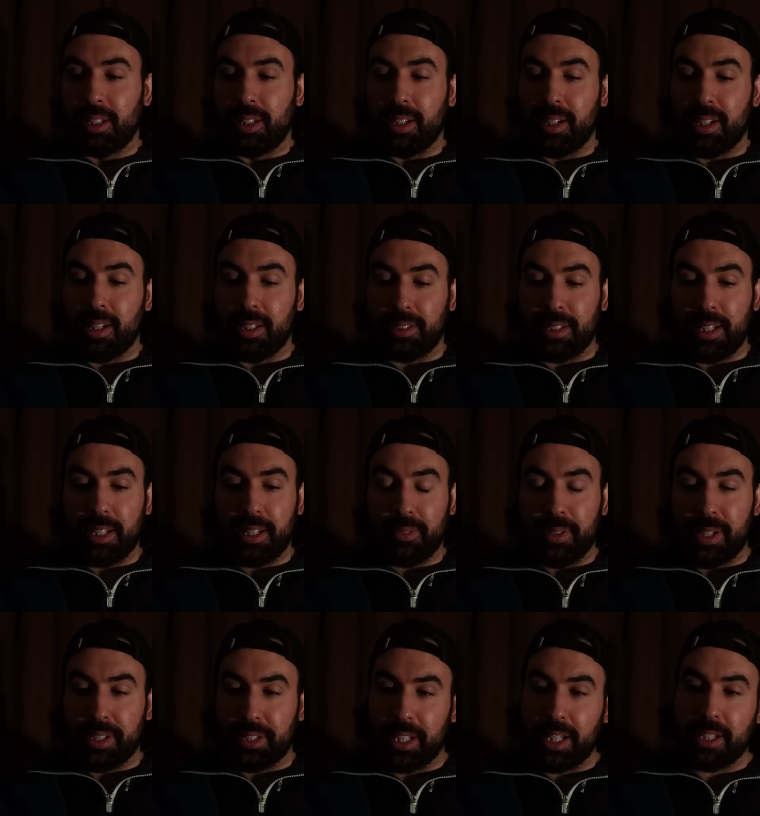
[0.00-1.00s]
And
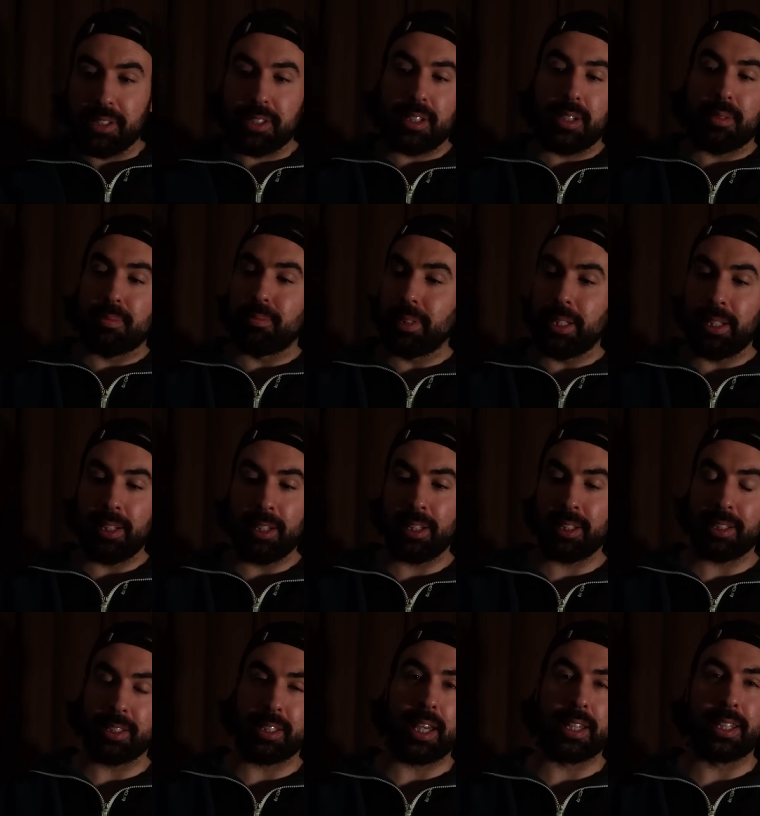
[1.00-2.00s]
anyways, he ends up
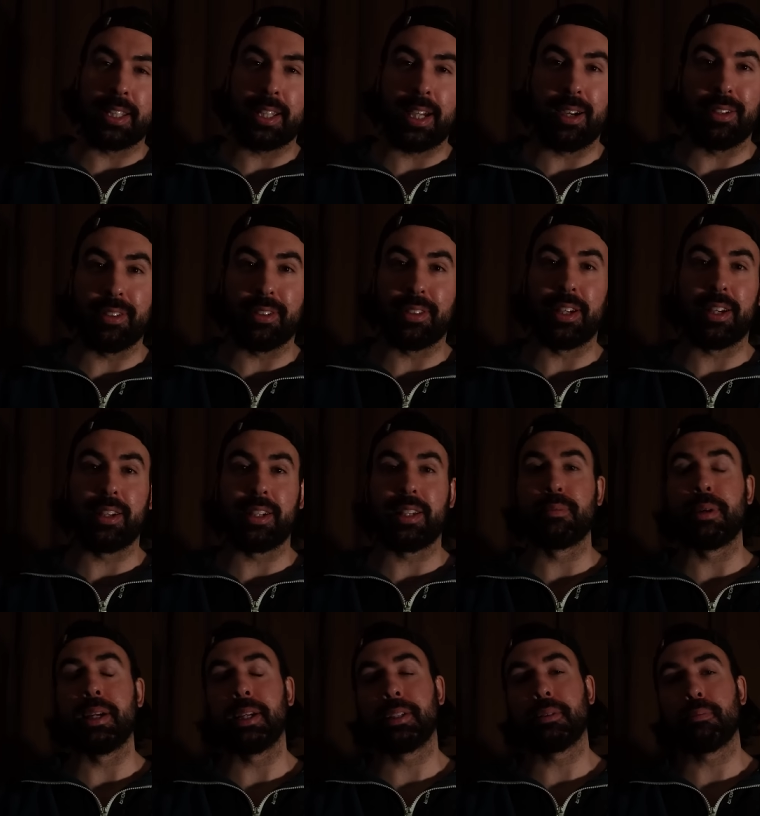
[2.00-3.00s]
Getting out of there, he
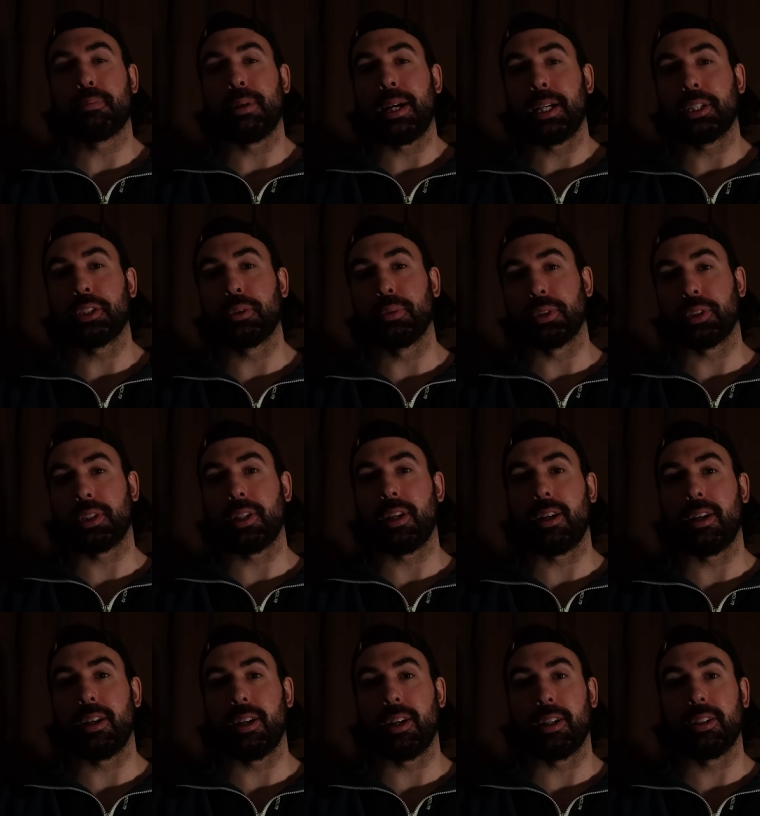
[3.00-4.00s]
makes it back to his
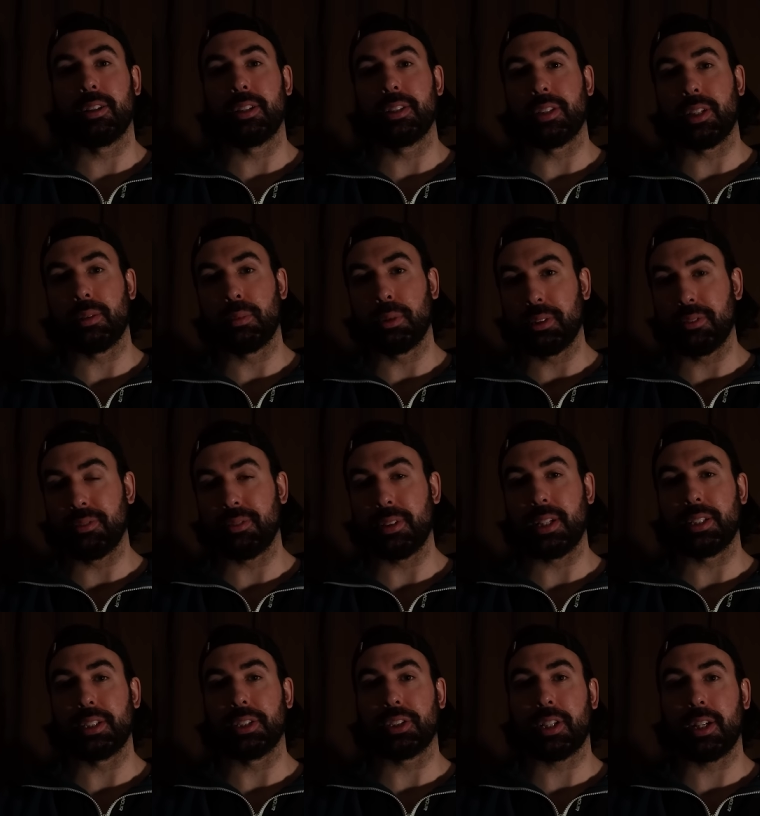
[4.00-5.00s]
car. He's able to
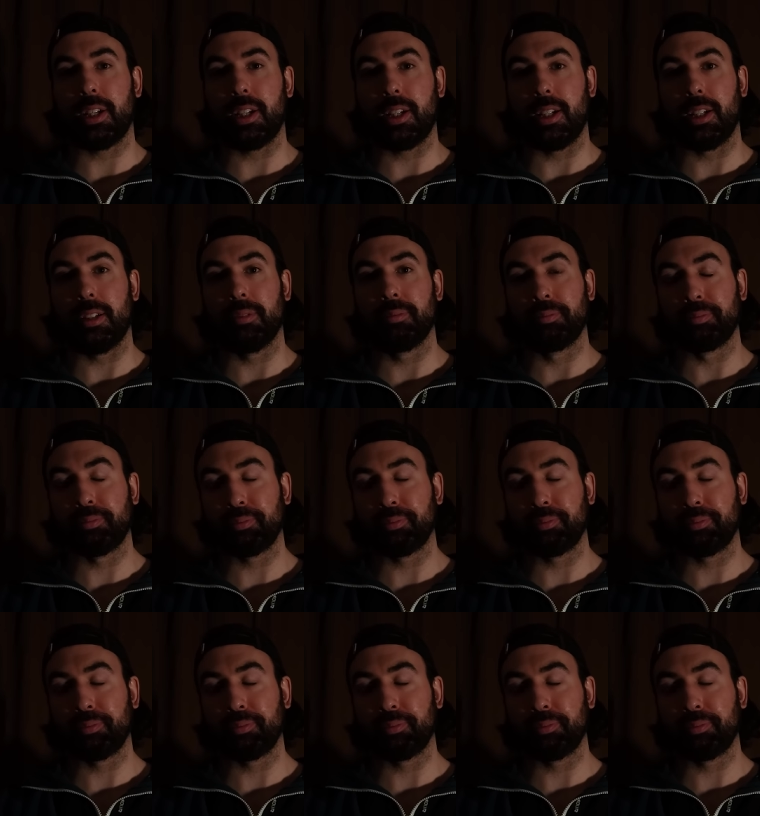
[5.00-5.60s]
find his car.